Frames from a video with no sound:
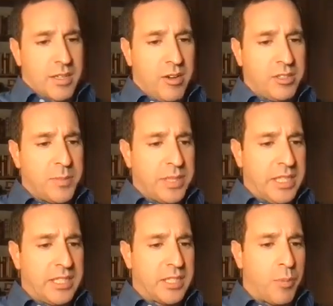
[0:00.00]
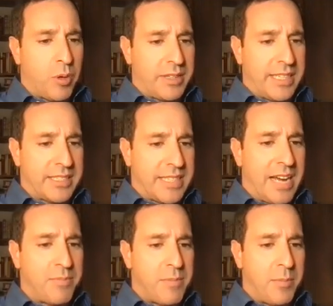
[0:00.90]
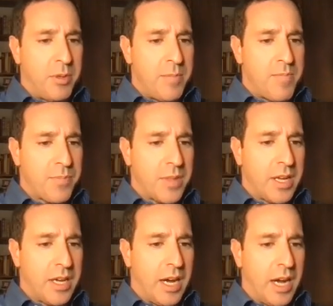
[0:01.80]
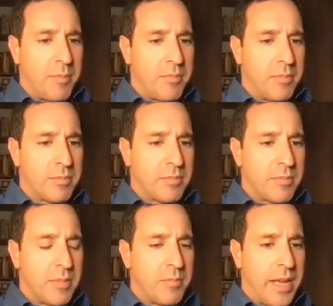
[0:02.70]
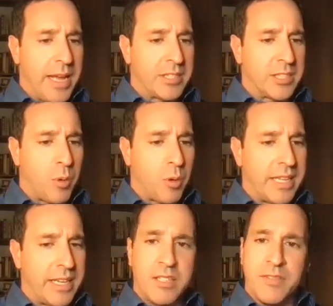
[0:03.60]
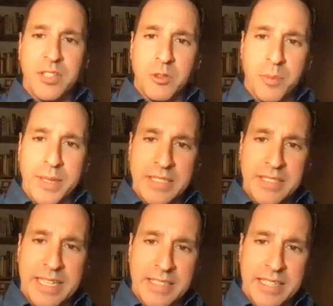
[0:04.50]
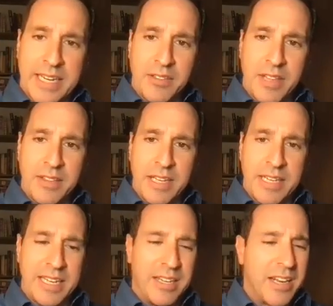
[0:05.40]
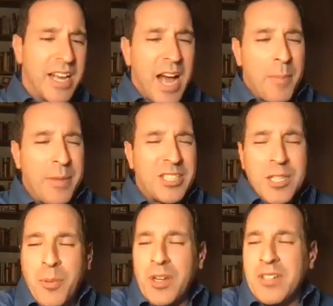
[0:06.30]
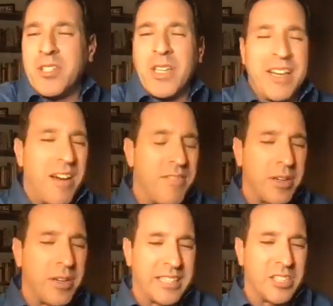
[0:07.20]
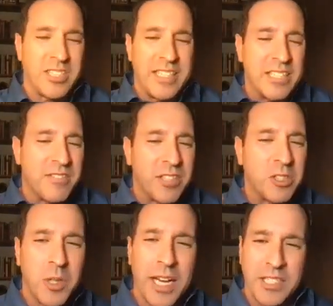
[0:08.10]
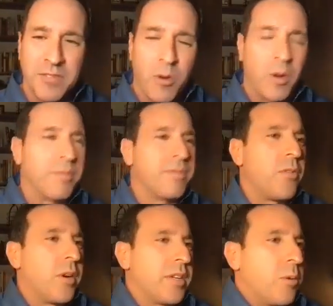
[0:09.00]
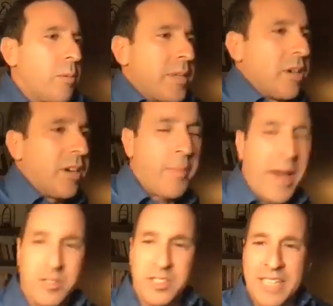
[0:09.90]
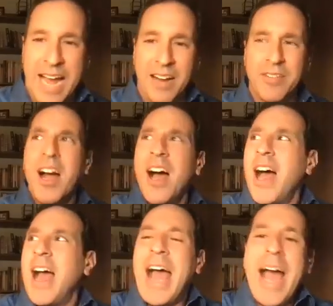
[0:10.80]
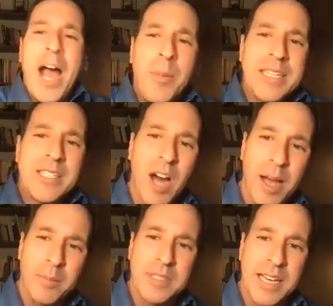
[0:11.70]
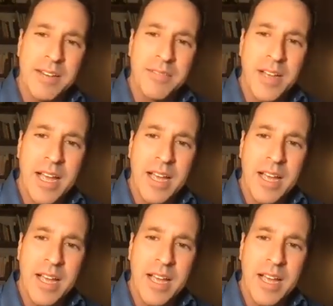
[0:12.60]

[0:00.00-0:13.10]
ultimately support that staff member and support that individual because they get the care that they need. And I mean, just to put it into just an individualized form for, when we talk about our staff, how many times have